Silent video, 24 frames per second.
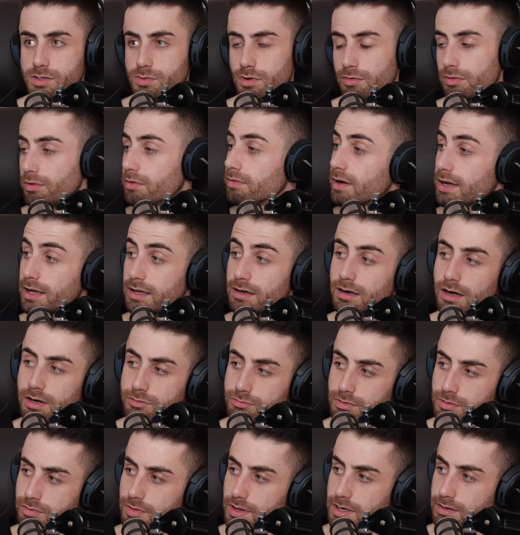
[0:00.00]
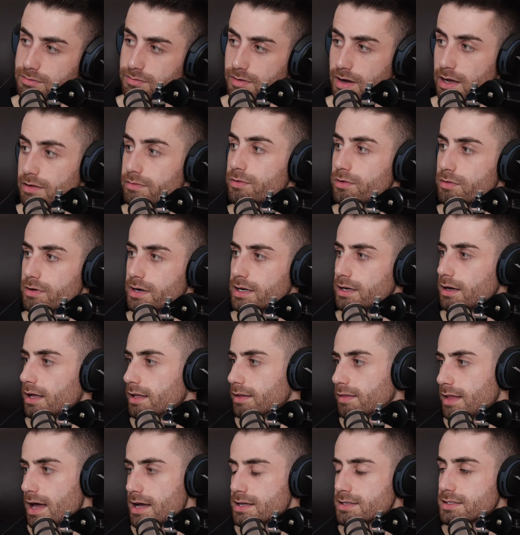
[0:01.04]
And so I thought if I can get 135 for it,
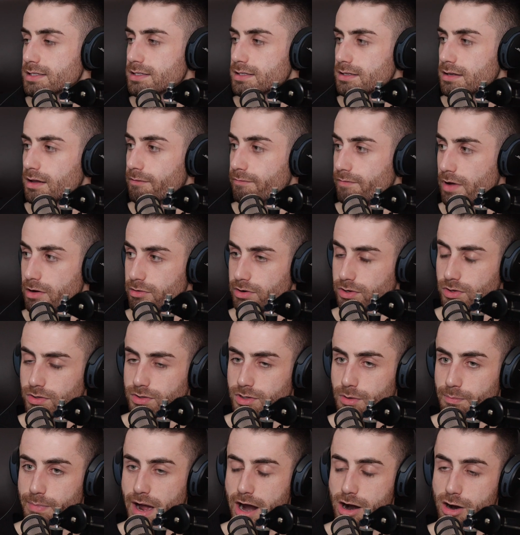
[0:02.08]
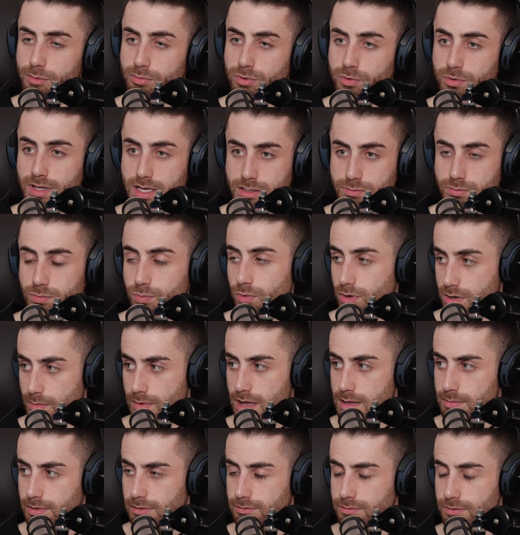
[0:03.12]
like that's a very good comparable. That's
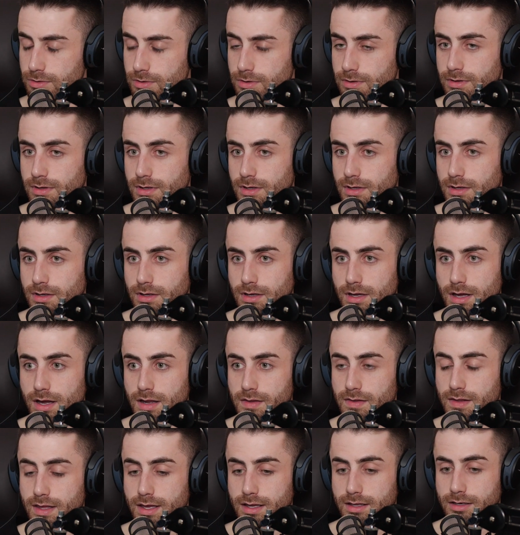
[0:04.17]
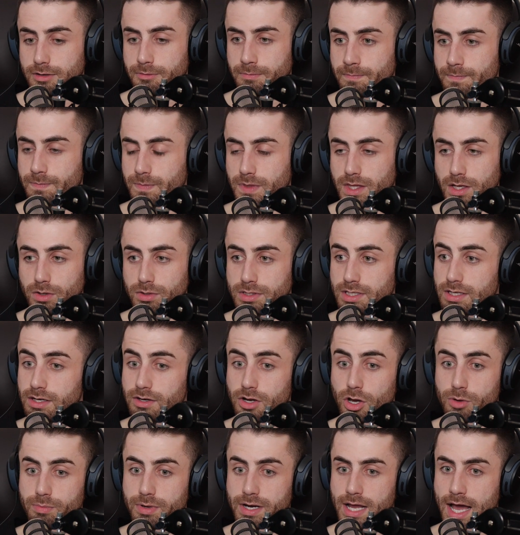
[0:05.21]
what I'm aiming for. And then I
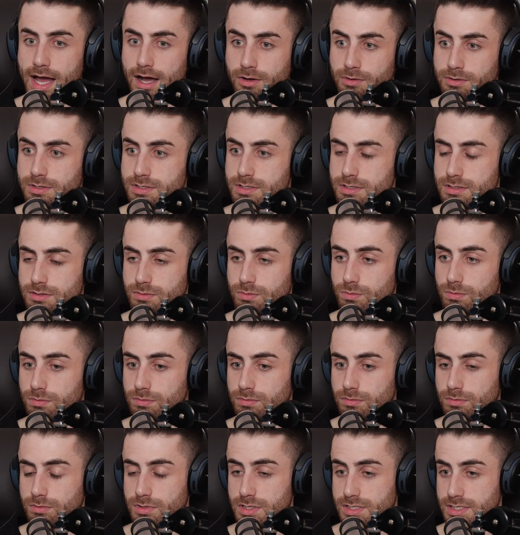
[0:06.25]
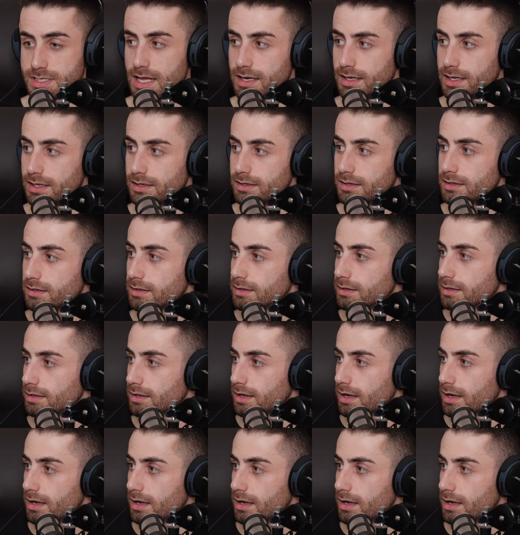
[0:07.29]
did an open house to sell it.